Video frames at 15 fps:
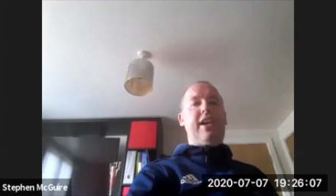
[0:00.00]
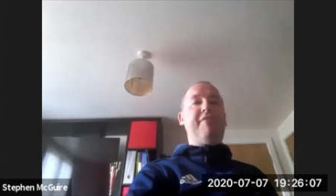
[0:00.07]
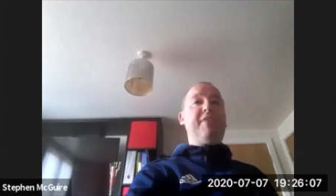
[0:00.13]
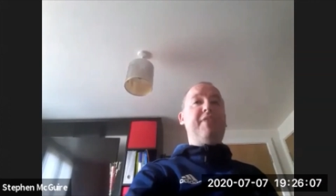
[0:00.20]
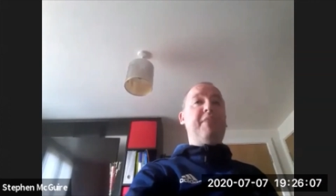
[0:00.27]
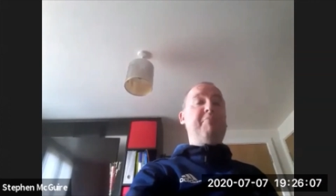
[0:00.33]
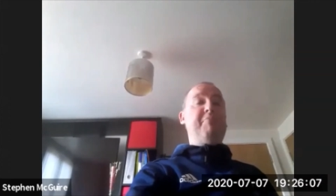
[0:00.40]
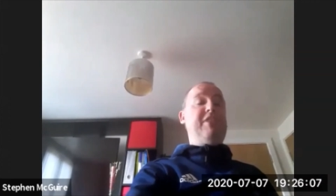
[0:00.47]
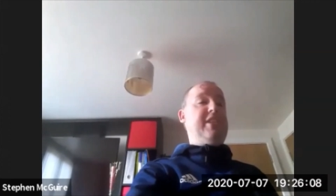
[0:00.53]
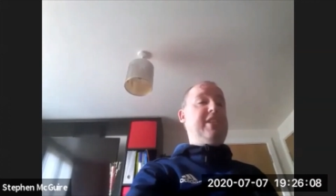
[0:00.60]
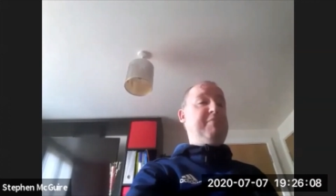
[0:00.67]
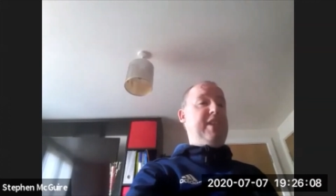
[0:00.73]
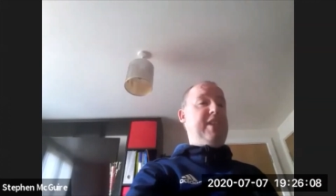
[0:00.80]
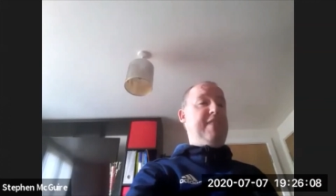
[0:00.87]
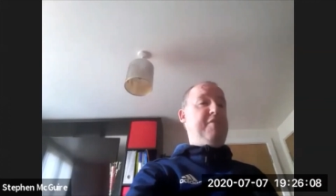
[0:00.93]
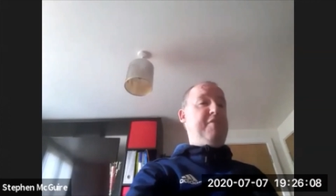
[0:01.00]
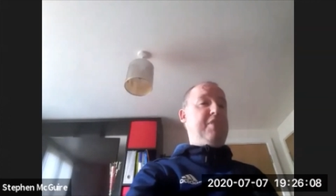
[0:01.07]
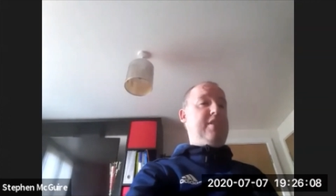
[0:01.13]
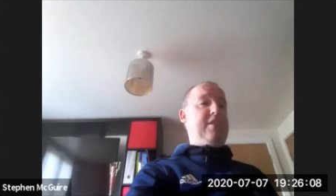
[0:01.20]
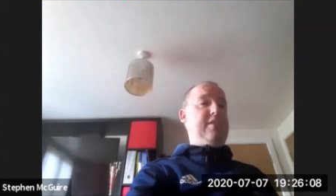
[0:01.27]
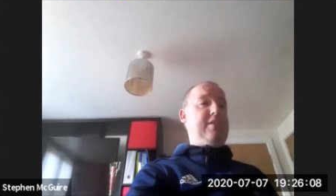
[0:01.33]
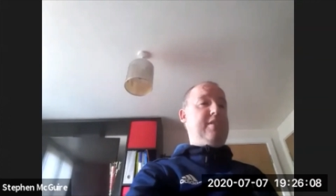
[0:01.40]
completed my level
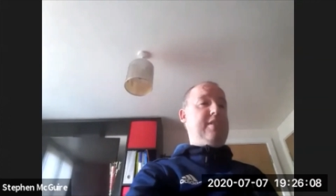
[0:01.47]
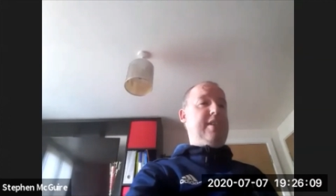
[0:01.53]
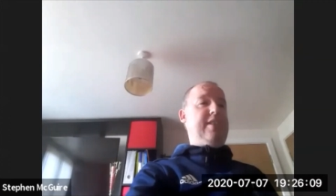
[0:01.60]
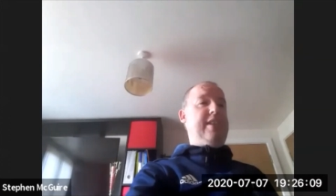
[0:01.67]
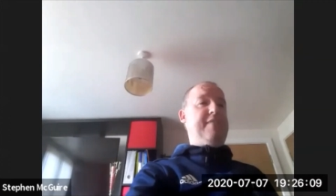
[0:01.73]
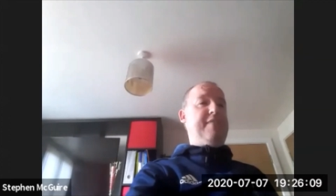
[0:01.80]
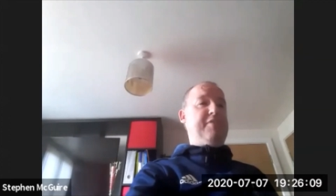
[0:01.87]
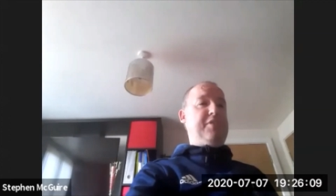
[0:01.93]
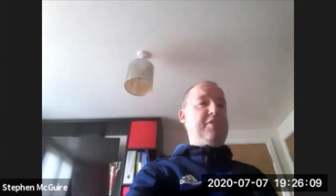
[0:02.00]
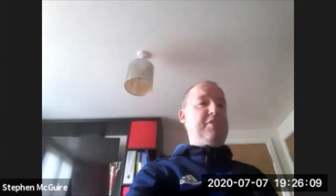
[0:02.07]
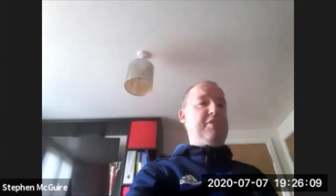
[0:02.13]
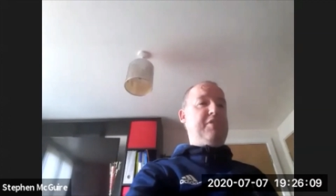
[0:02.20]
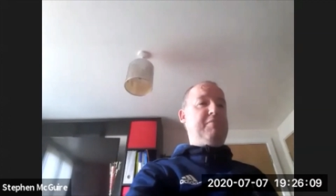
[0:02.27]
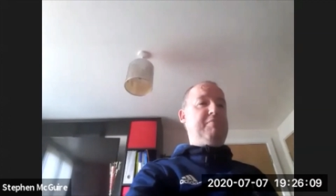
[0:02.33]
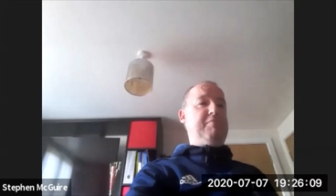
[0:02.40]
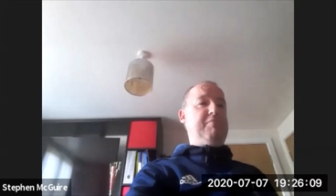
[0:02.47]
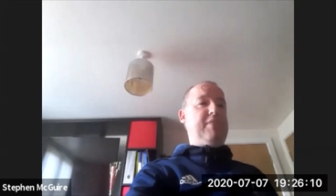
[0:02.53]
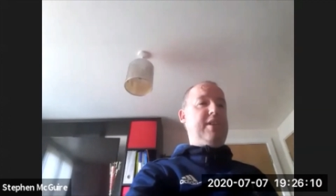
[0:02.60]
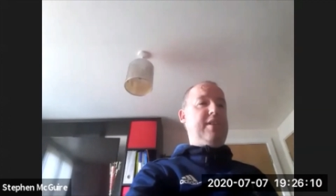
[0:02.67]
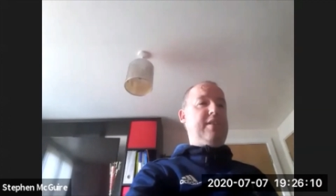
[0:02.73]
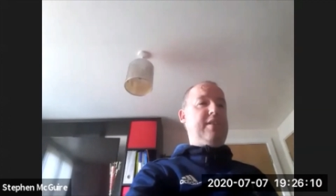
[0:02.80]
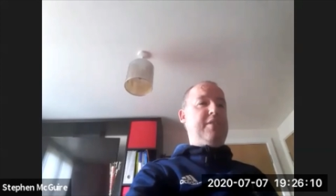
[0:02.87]
1 and level 2
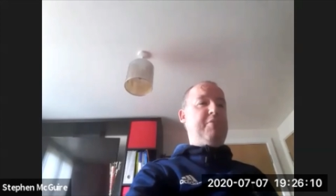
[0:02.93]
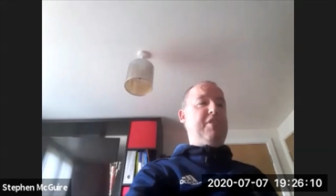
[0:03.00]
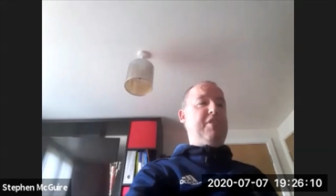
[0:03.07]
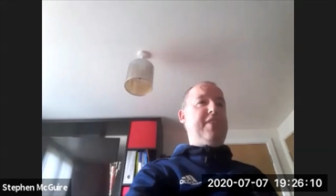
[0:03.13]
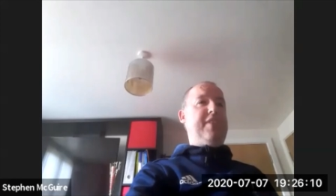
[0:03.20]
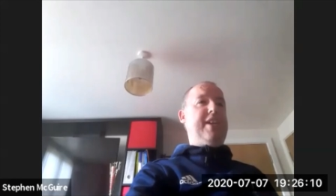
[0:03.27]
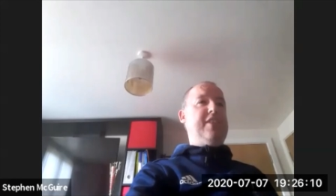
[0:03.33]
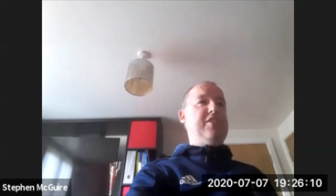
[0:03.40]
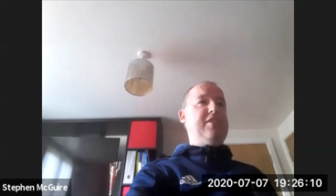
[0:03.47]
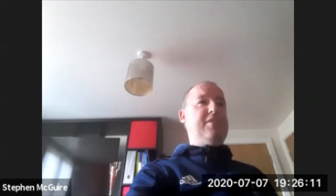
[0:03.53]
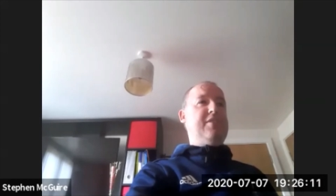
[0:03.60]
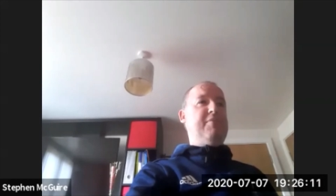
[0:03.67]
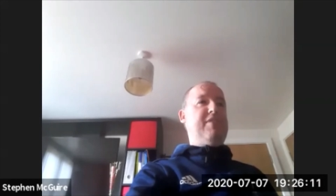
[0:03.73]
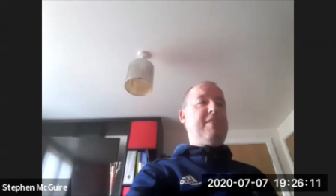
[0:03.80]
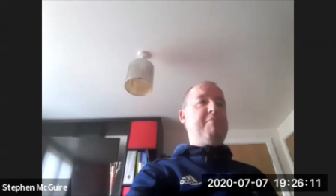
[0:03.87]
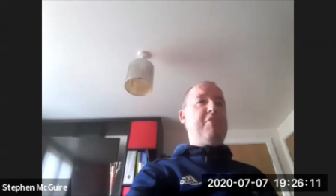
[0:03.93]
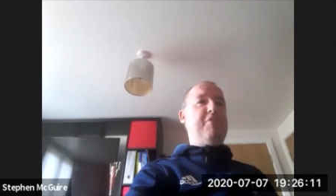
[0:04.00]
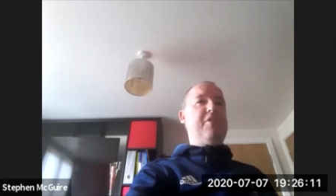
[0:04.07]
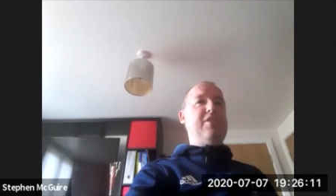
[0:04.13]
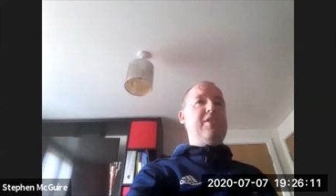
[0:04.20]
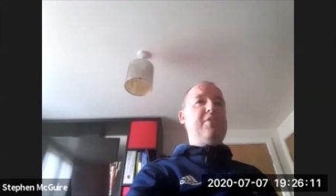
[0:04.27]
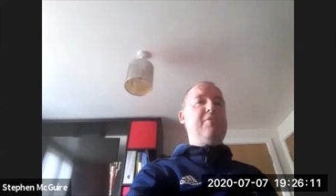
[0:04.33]
qualifications within
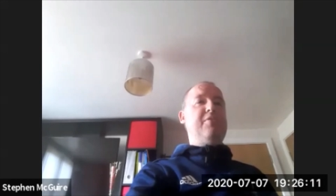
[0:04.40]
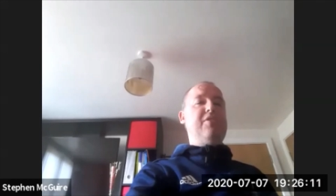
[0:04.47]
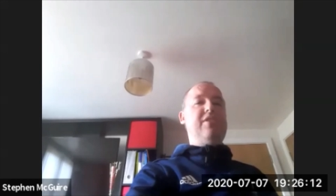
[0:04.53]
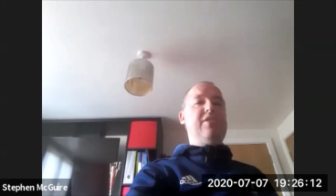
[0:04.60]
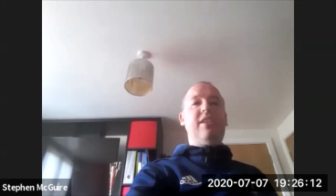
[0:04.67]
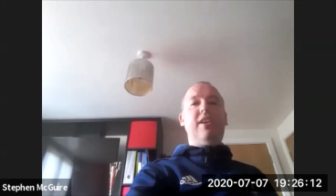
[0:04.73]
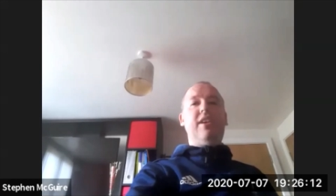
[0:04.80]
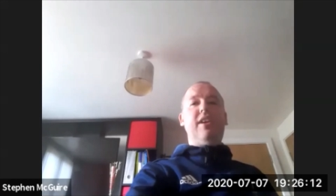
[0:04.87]
bocce coaching,